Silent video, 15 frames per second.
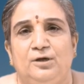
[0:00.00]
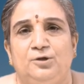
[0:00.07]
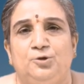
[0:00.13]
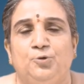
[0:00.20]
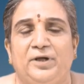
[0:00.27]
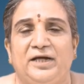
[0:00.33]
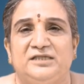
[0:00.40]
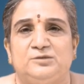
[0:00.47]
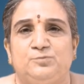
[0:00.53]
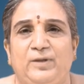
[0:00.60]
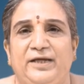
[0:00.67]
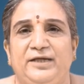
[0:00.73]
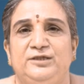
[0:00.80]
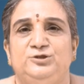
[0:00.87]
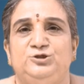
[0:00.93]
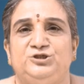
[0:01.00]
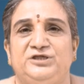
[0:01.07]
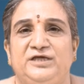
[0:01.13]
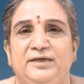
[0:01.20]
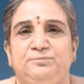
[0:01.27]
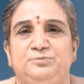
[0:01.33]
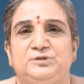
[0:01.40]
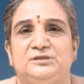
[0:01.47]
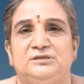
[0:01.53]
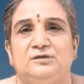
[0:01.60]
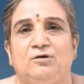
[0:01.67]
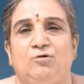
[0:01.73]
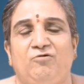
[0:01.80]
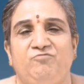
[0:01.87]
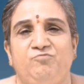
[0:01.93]
to explain shapes
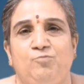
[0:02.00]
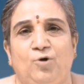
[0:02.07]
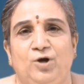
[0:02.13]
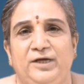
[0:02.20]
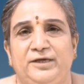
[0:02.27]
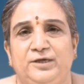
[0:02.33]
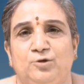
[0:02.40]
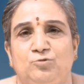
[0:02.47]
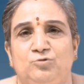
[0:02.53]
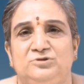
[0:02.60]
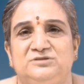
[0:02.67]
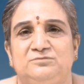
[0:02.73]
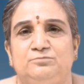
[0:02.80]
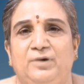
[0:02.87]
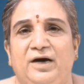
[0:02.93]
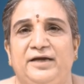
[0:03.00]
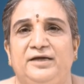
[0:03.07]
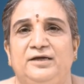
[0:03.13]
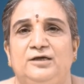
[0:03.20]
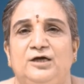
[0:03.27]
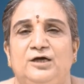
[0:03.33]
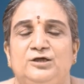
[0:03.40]
of molecules by